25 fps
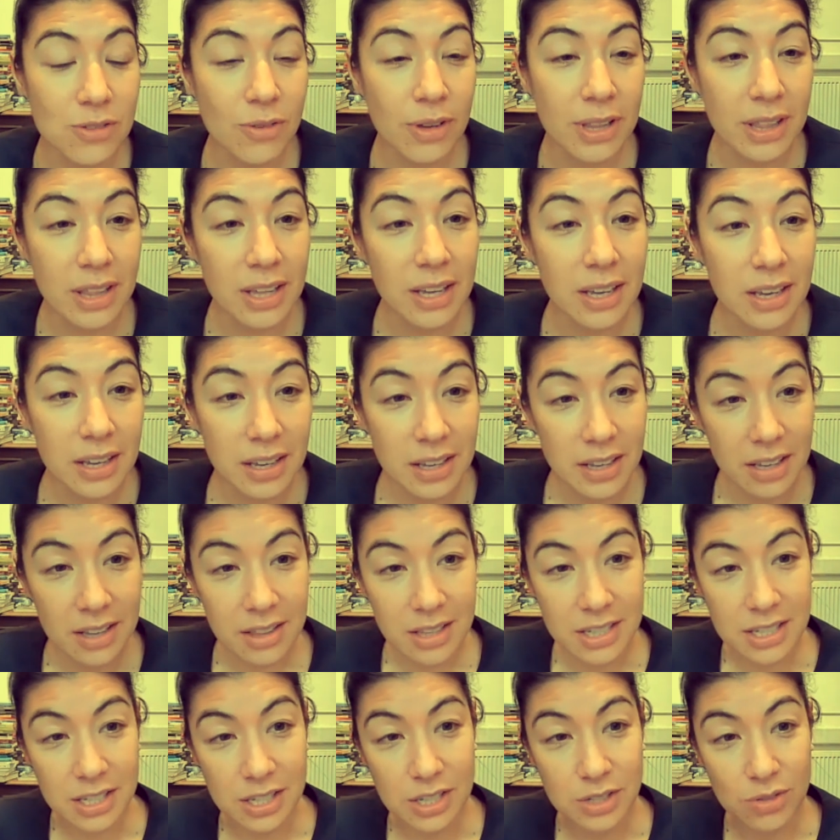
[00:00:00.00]
So I think
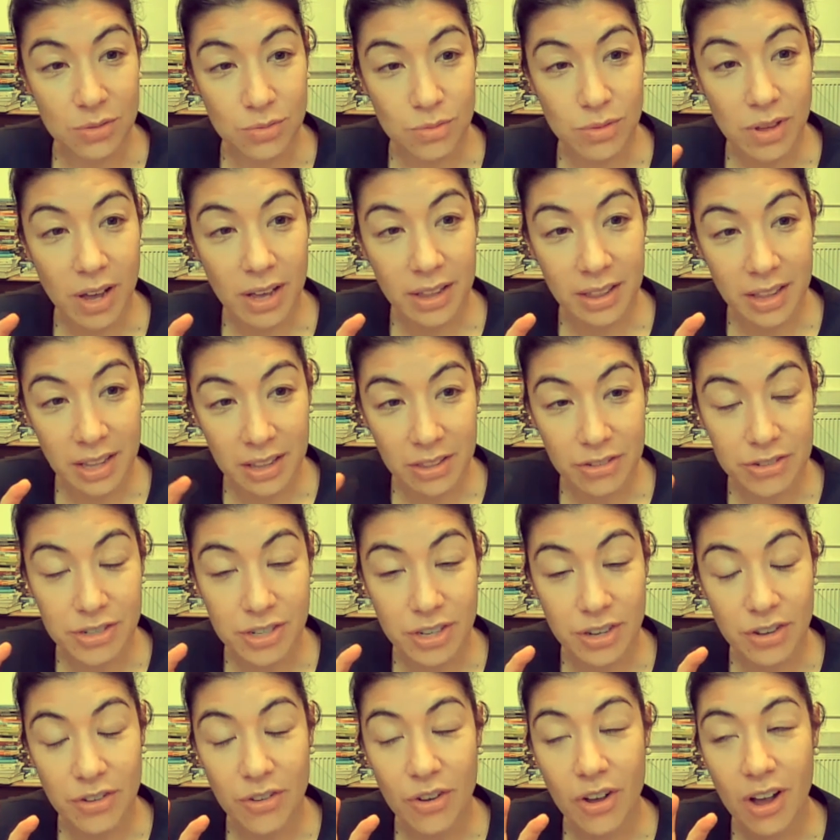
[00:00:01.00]
there's
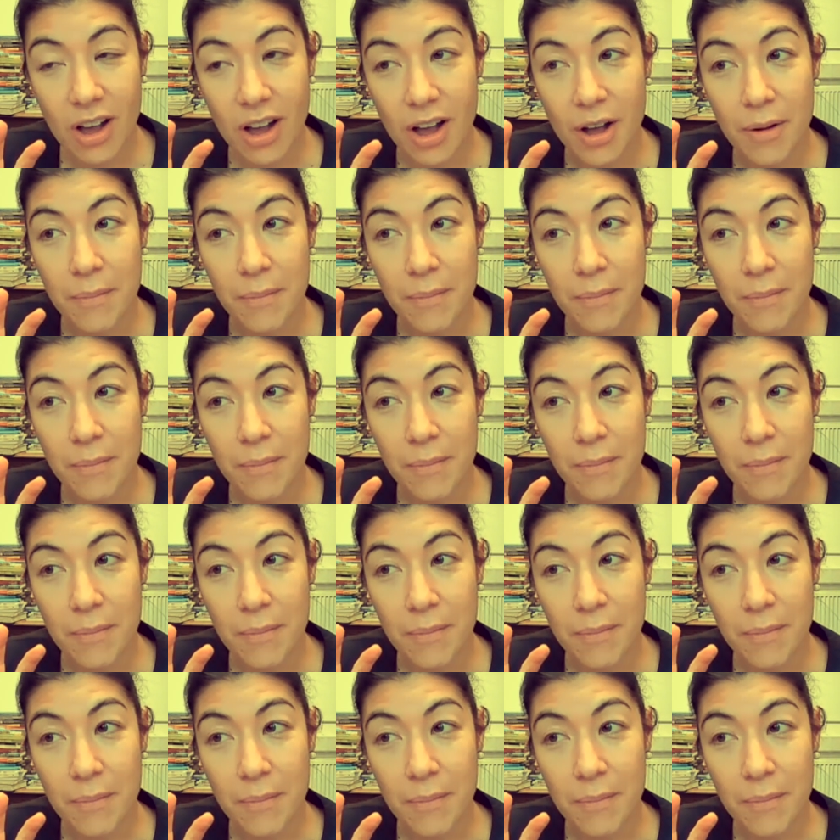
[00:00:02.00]
a